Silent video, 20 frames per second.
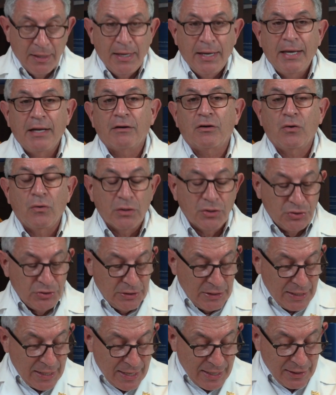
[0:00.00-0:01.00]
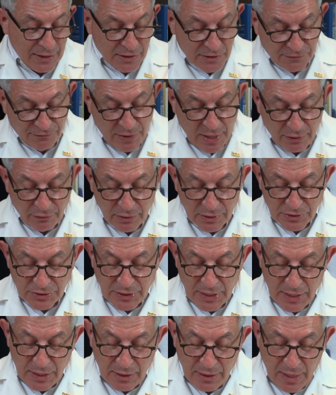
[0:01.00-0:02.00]
And of course, today is Veterans
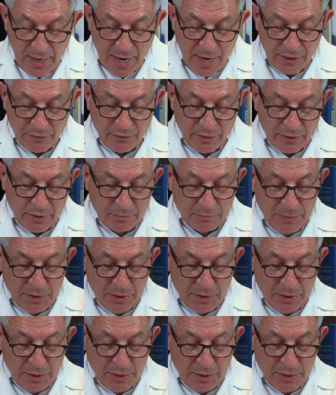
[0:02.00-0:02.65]
Day, honoring